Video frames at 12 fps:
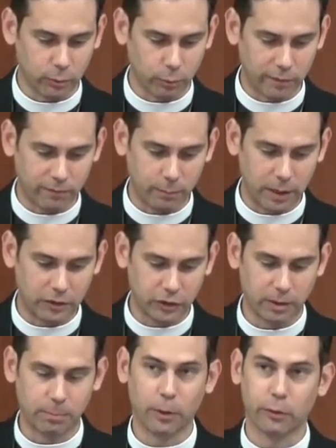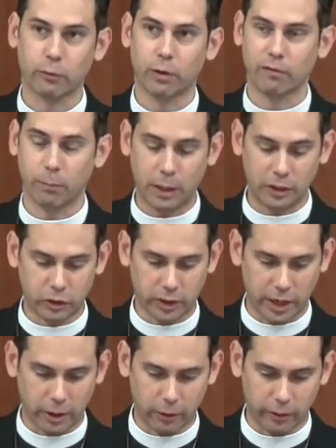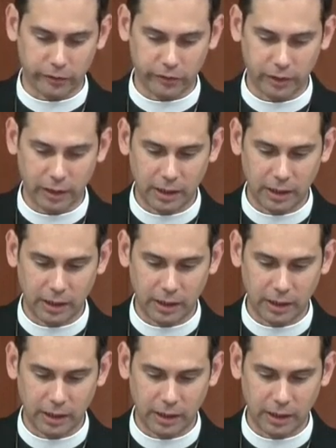Reformation and post Reformation eras,